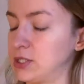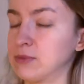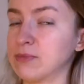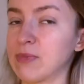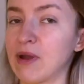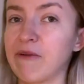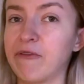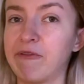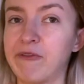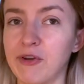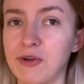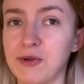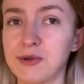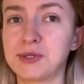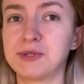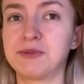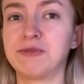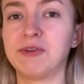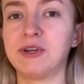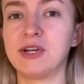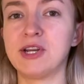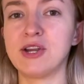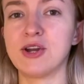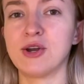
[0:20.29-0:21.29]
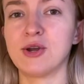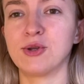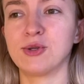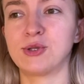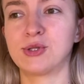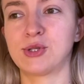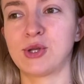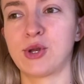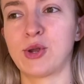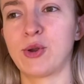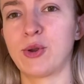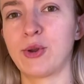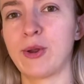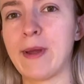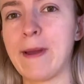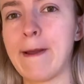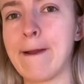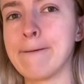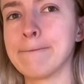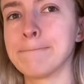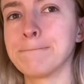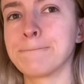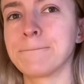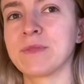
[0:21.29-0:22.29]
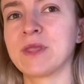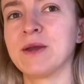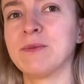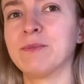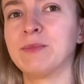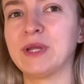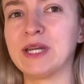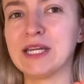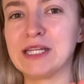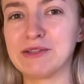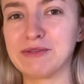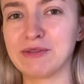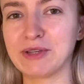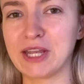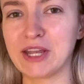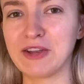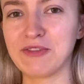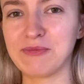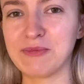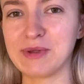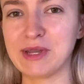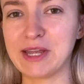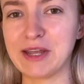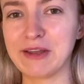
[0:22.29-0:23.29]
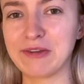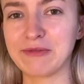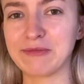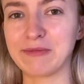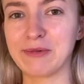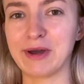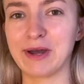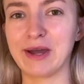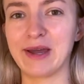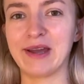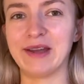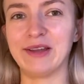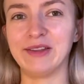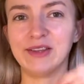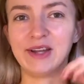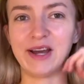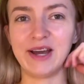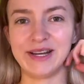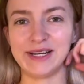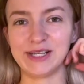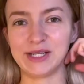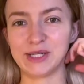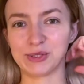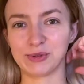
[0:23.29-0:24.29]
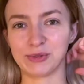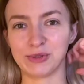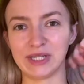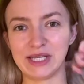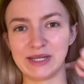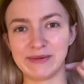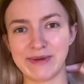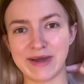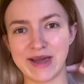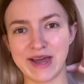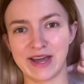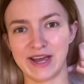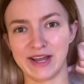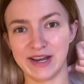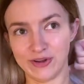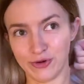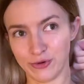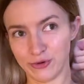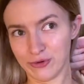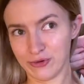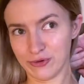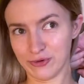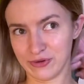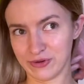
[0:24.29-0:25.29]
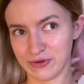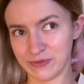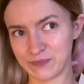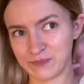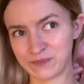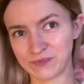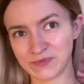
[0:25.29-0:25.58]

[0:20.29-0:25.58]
is my first video, so please forgive me if my lighting's really bad or